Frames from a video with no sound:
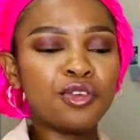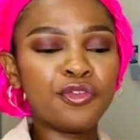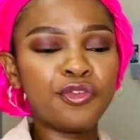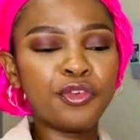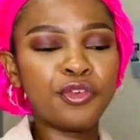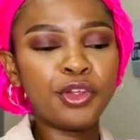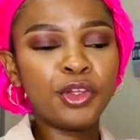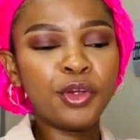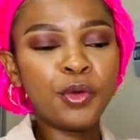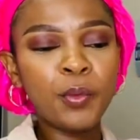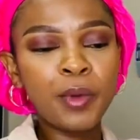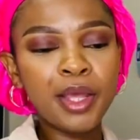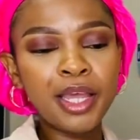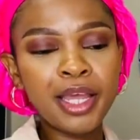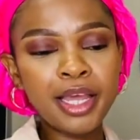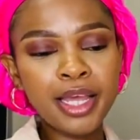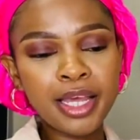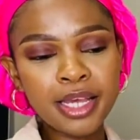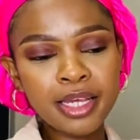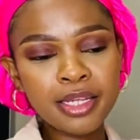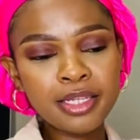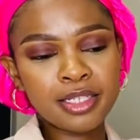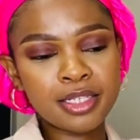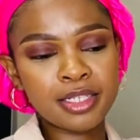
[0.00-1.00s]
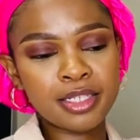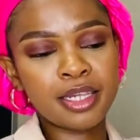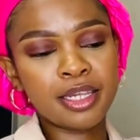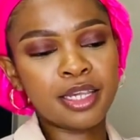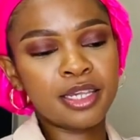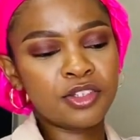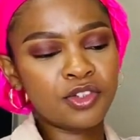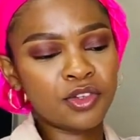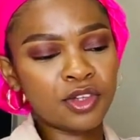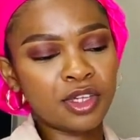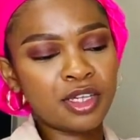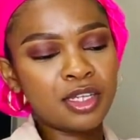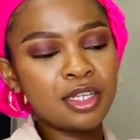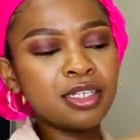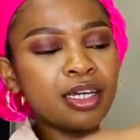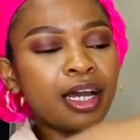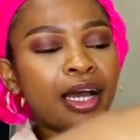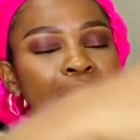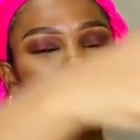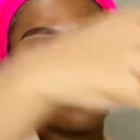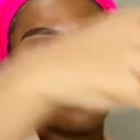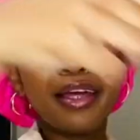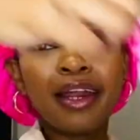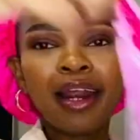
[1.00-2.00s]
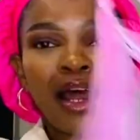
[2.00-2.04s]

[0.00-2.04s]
for your wigs. I guess you can tie that